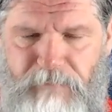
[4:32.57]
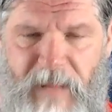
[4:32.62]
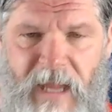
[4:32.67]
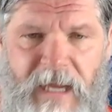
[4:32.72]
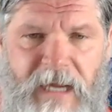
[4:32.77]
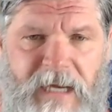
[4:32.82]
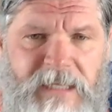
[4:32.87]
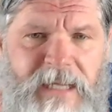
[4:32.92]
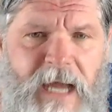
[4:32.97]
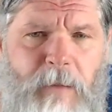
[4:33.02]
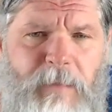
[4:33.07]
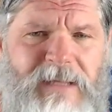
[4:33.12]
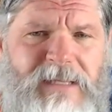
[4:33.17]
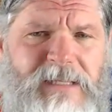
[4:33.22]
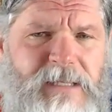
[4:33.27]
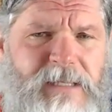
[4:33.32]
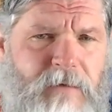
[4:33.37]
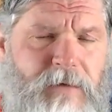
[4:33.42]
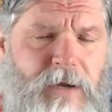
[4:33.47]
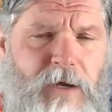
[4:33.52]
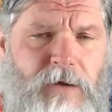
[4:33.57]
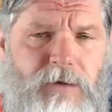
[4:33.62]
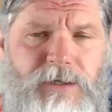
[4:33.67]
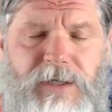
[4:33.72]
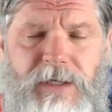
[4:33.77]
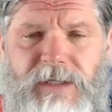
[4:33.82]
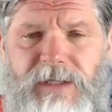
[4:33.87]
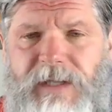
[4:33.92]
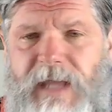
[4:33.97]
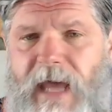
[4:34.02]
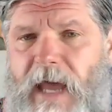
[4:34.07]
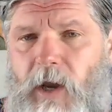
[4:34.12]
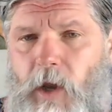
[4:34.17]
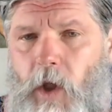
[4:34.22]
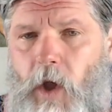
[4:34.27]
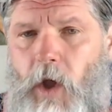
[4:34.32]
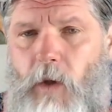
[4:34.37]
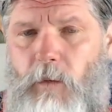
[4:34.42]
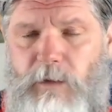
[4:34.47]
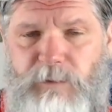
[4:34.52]
And it's now been 7 years since that
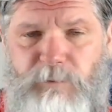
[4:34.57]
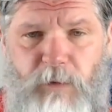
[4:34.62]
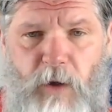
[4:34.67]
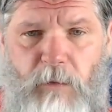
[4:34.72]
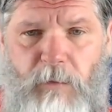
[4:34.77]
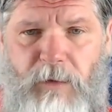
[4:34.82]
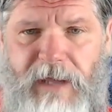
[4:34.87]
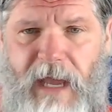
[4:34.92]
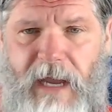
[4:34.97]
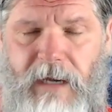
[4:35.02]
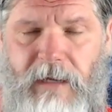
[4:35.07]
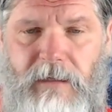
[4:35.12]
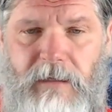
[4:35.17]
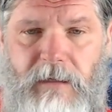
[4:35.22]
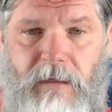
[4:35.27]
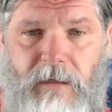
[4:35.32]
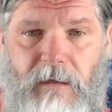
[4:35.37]
law was promulgated.